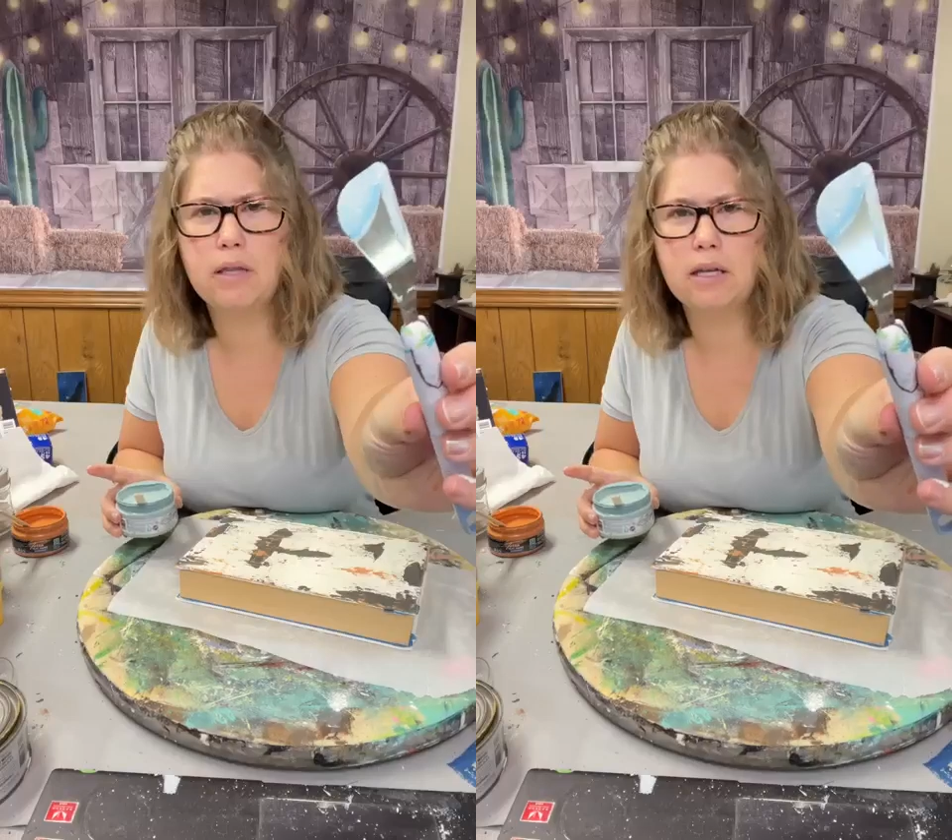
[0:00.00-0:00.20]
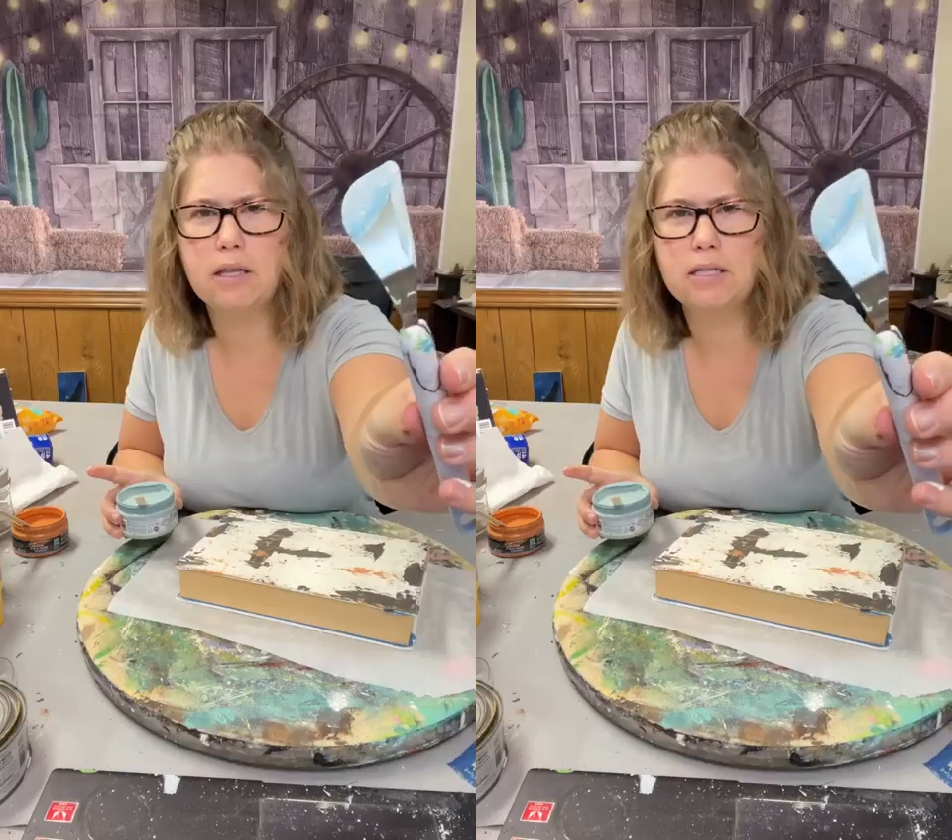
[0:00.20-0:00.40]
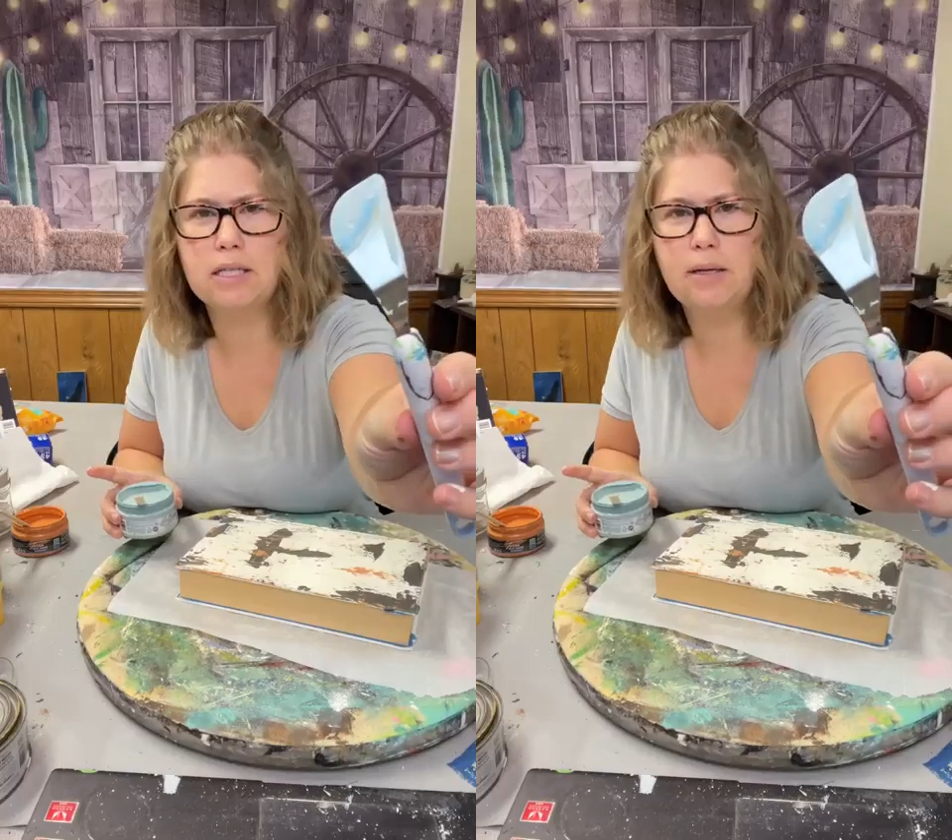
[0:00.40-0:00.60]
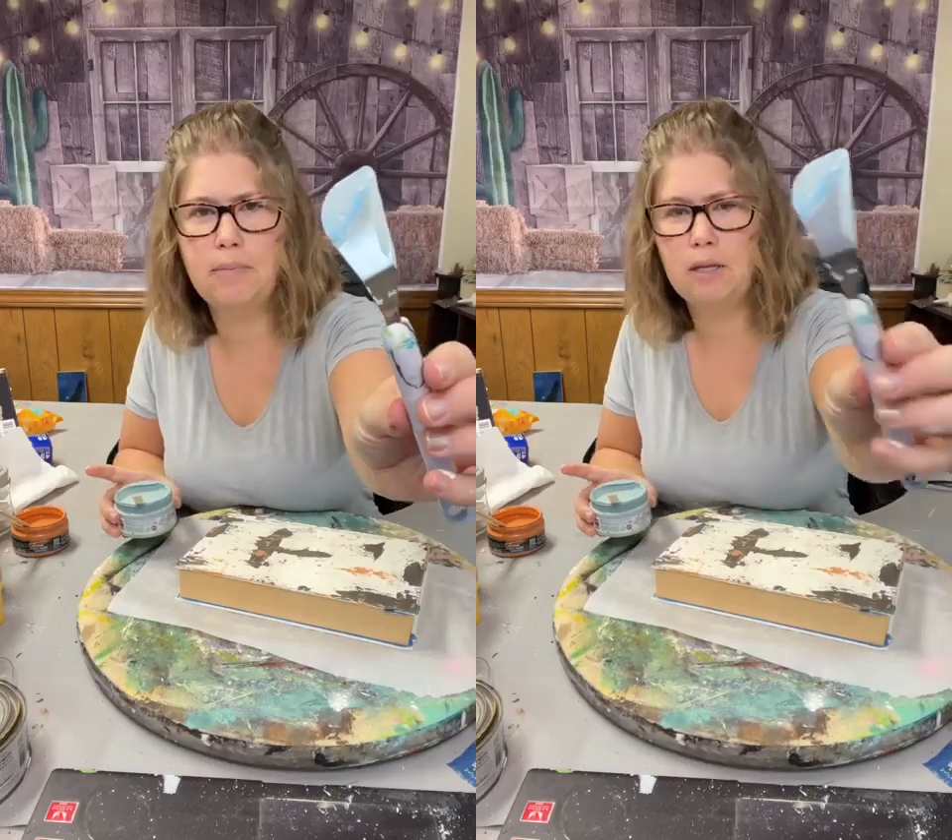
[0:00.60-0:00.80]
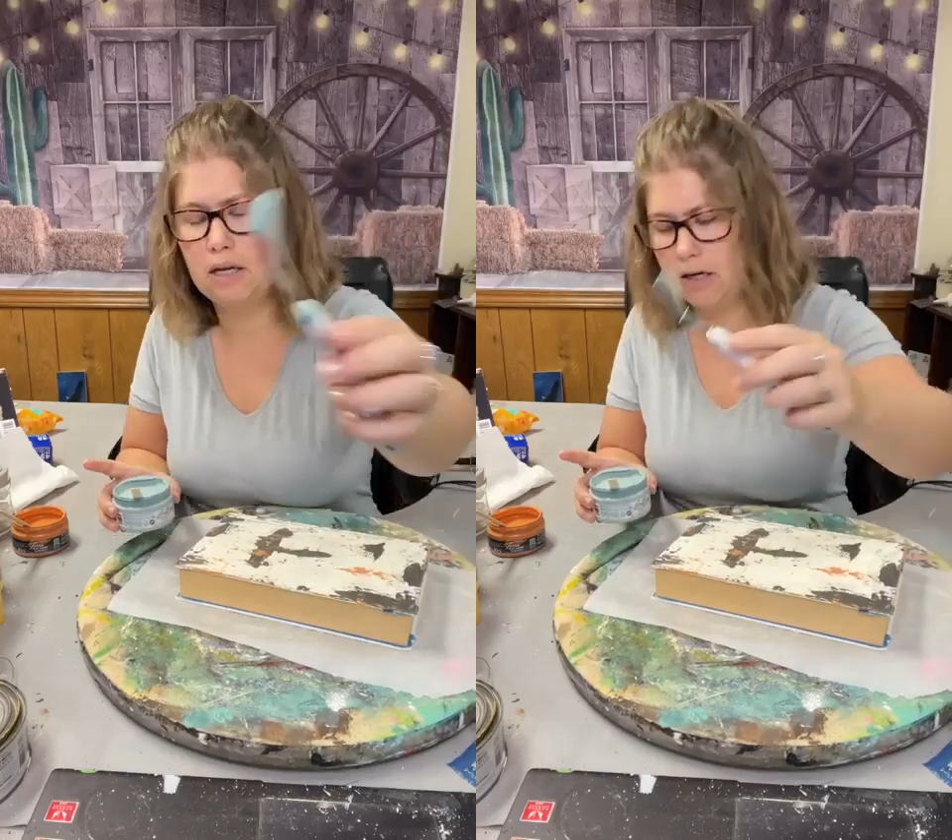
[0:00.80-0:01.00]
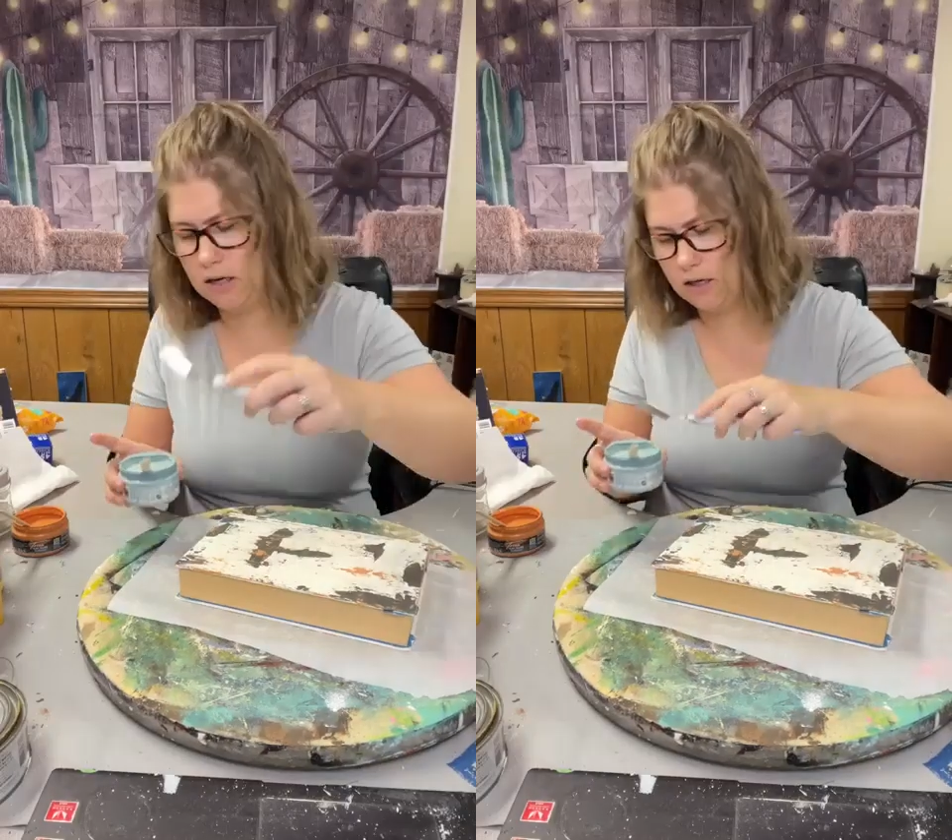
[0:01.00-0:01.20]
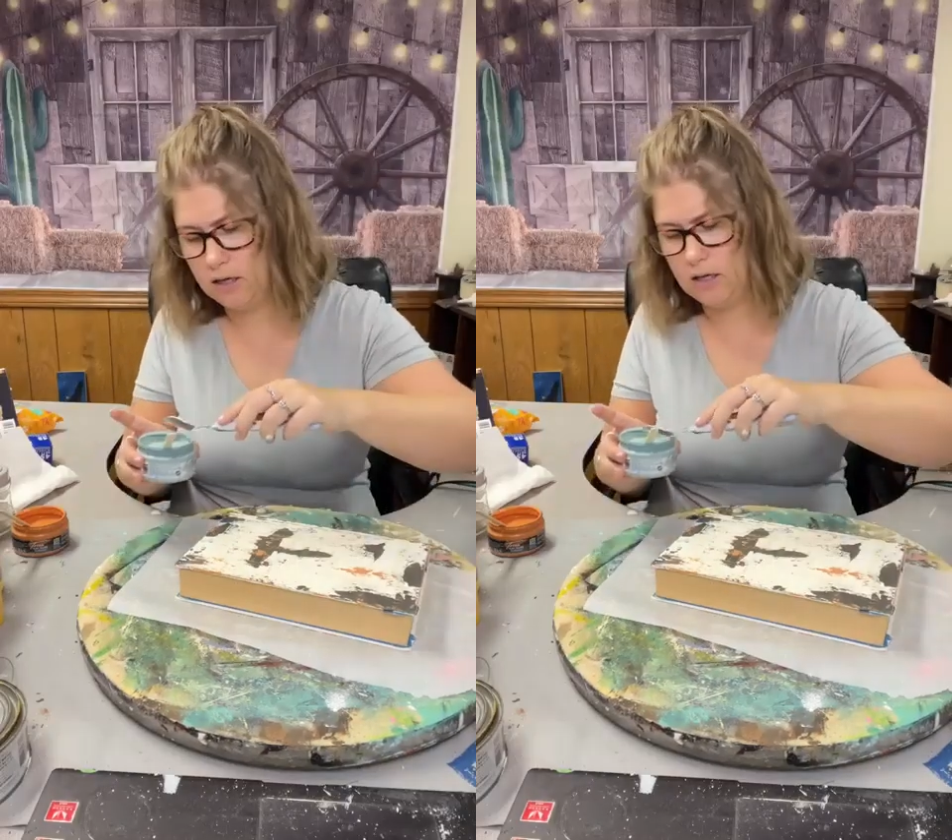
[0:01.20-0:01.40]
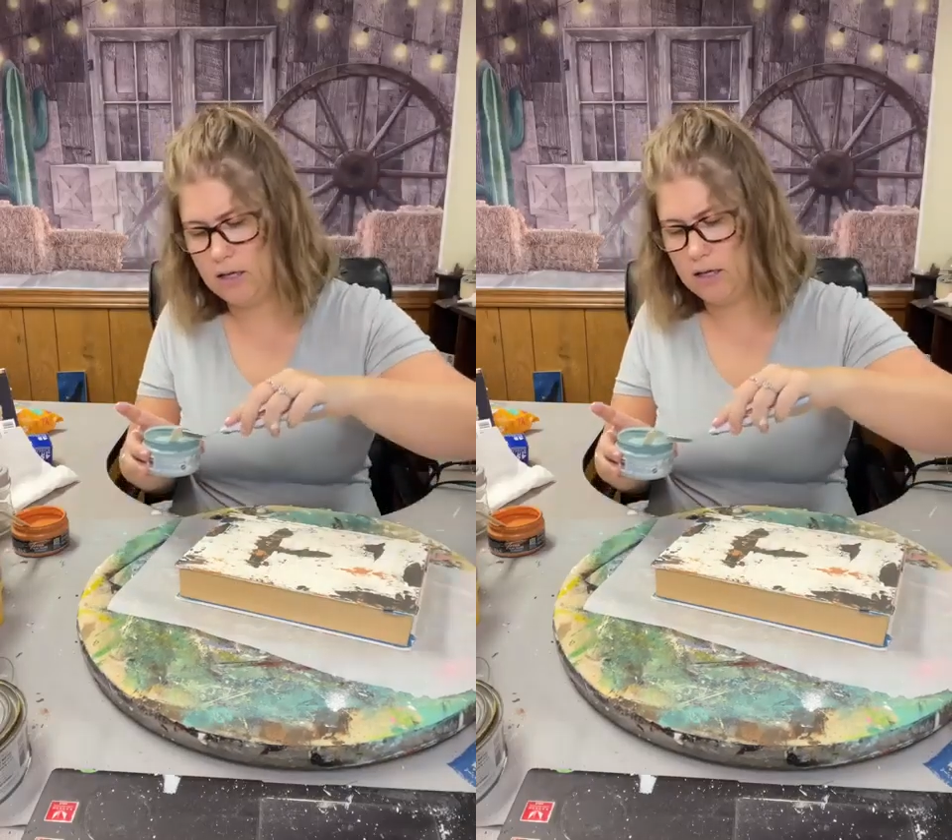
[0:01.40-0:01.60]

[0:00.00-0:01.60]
with like the tip there,